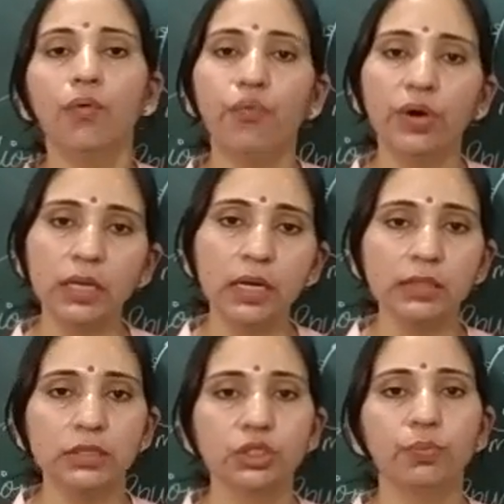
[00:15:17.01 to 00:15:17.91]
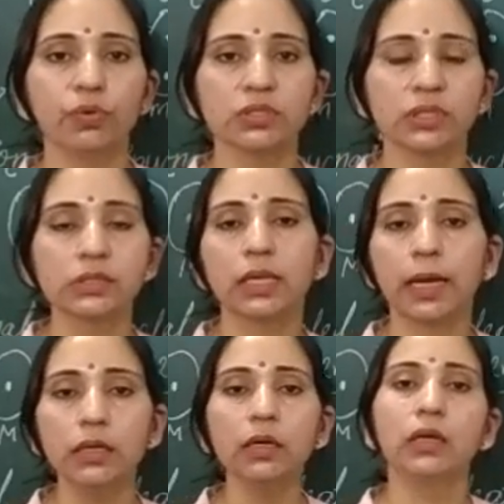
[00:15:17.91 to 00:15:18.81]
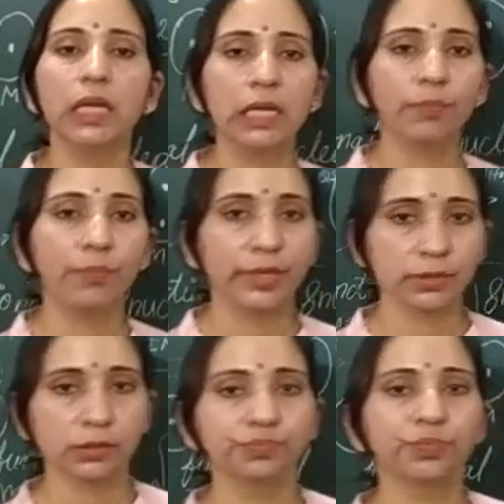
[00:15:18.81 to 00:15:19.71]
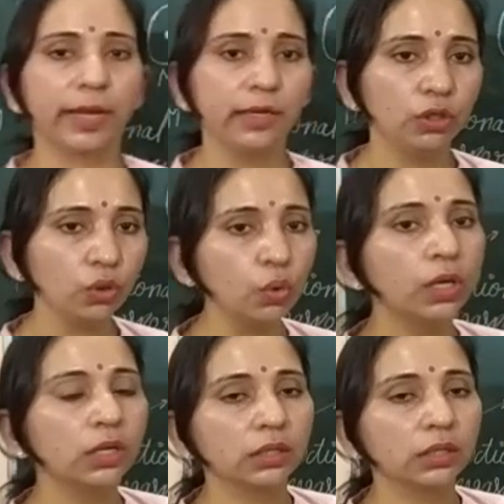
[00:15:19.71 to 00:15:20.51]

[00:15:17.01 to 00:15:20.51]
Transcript: fertilization process can take place. Thank you.